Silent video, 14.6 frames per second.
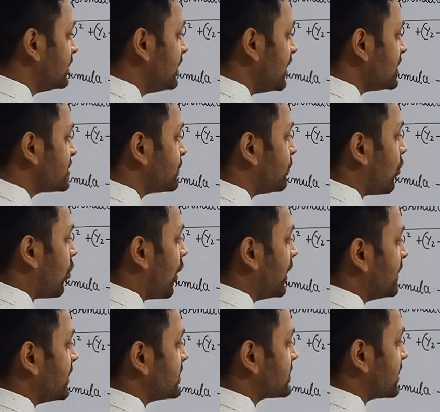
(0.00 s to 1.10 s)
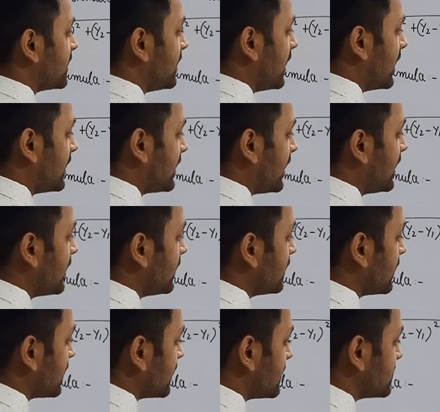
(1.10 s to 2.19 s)
this point is
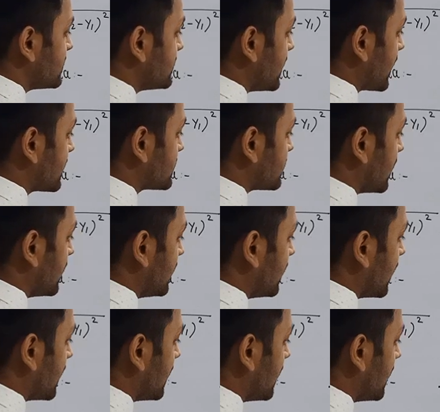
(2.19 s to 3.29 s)
creating section here.